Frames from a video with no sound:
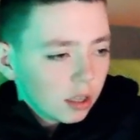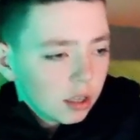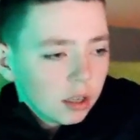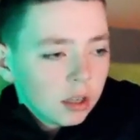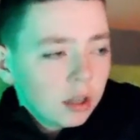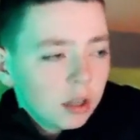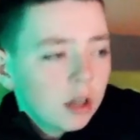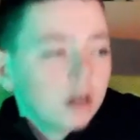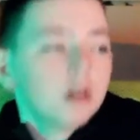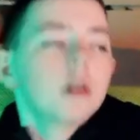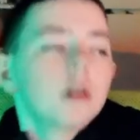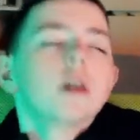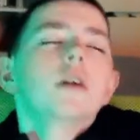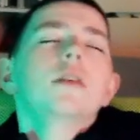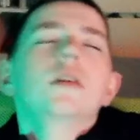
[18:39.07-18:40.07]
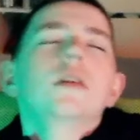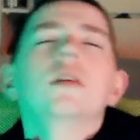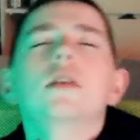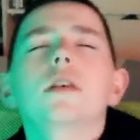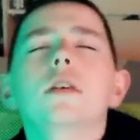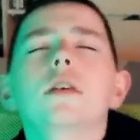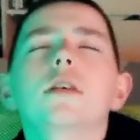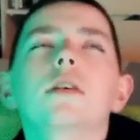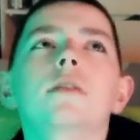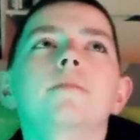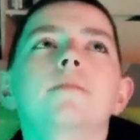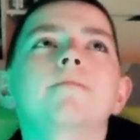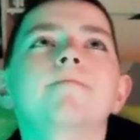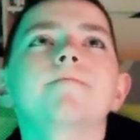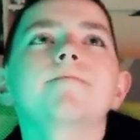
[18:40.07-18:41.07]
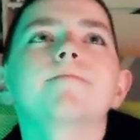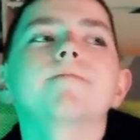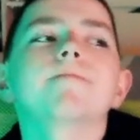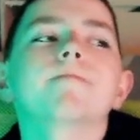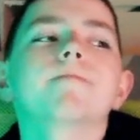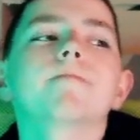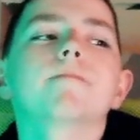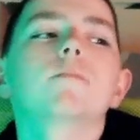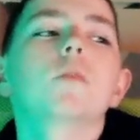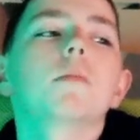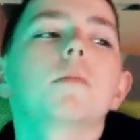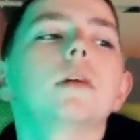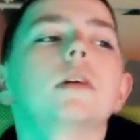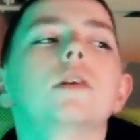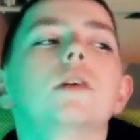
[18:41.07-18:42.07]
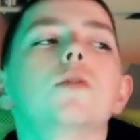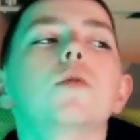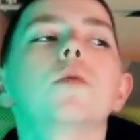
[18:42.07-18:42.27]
Ah, 1 minute to go.